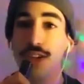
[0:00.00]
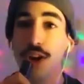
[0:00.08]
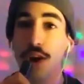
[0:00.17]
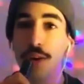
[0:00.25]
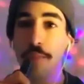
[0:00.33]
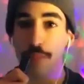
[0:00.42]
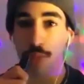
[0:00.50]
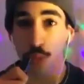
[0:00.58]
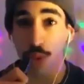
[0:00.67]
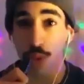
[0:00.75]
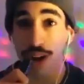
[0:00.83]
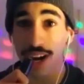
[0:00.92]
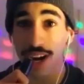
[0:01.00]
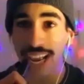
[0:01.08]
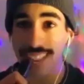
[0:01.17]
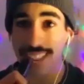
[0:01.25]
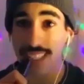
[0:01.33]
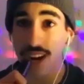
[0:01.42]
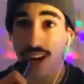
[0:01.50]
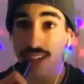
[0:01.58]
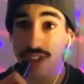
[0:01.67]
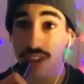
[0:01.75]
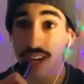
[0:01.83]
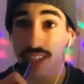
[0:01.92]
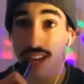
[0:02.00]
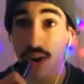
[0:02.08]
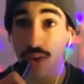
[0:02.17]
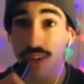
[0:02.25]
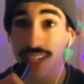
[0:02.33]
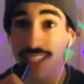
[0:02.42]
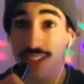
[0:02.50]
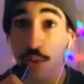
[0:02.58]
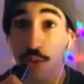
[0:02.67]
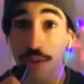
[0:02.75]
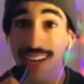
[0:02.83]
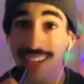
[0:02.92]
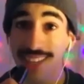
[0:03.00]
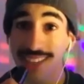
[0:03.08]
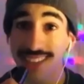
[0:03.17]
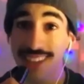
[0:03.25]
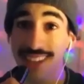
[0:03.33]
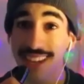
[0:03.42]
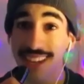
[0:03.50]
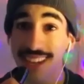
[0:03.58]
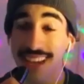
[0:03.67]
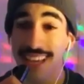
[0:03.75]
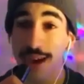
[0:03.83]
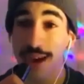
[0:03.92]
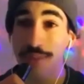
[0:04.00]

so what I can see on us right now is two yes. beanies. Yeah, yes.